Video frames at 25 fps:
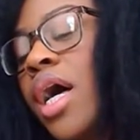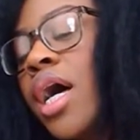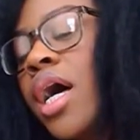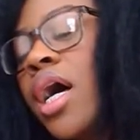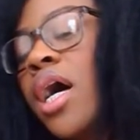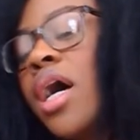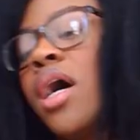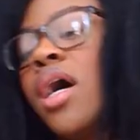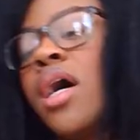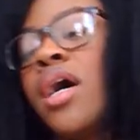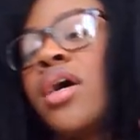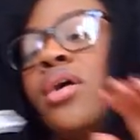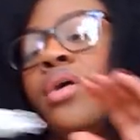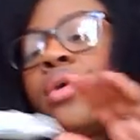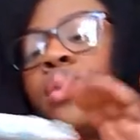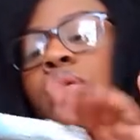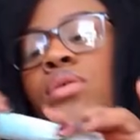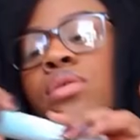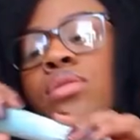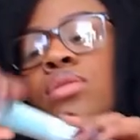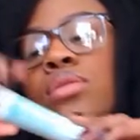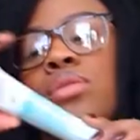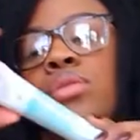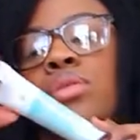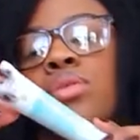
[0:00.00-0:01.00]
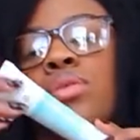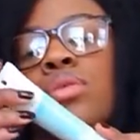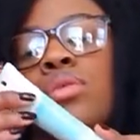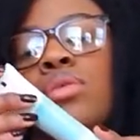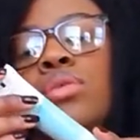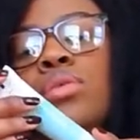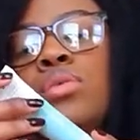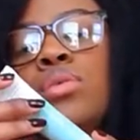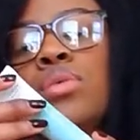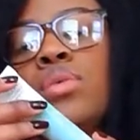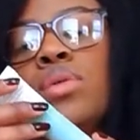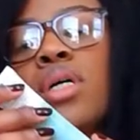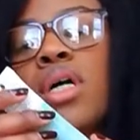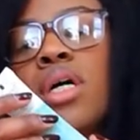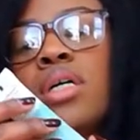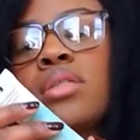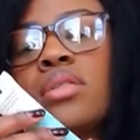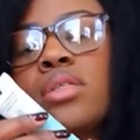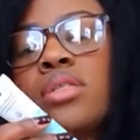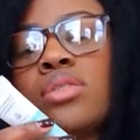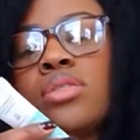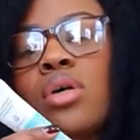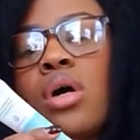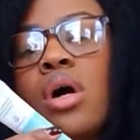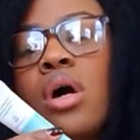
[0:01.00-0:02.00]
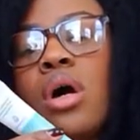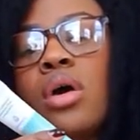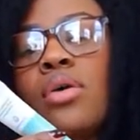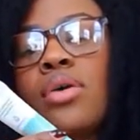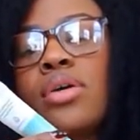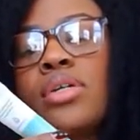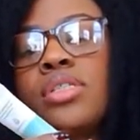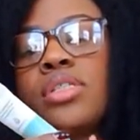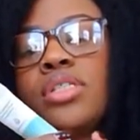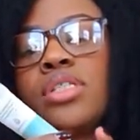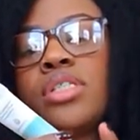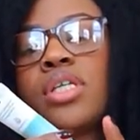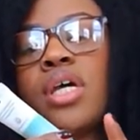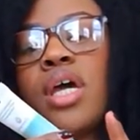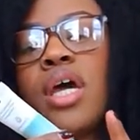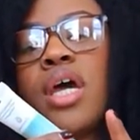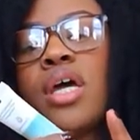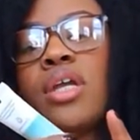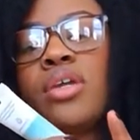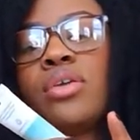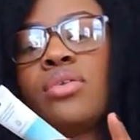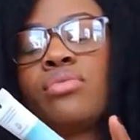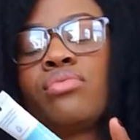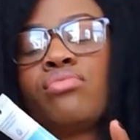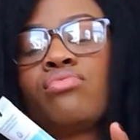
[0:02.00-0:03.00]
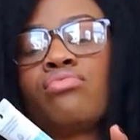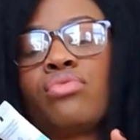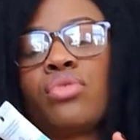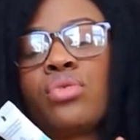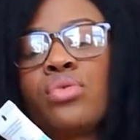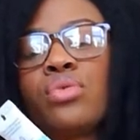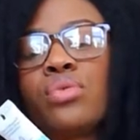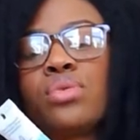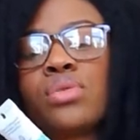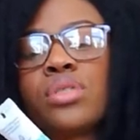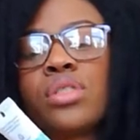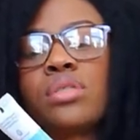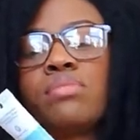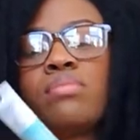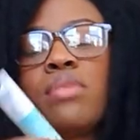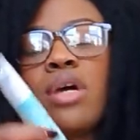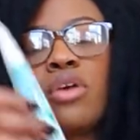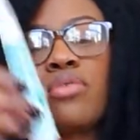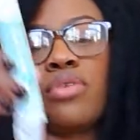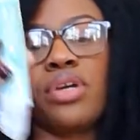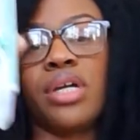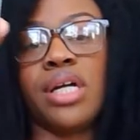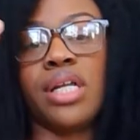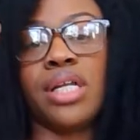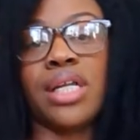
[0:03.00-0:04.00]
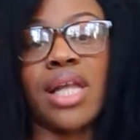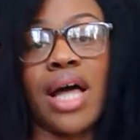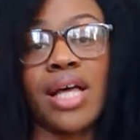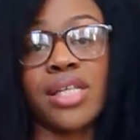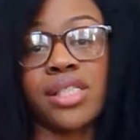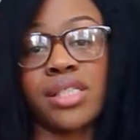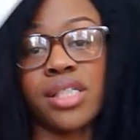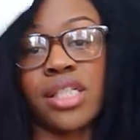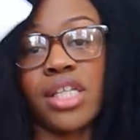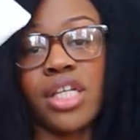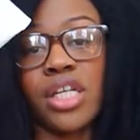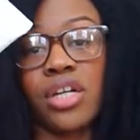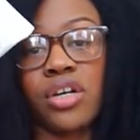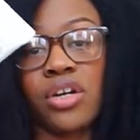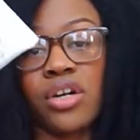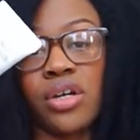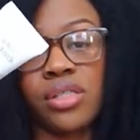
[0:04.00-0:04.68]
I also got this orange and rosemary glass cleaner.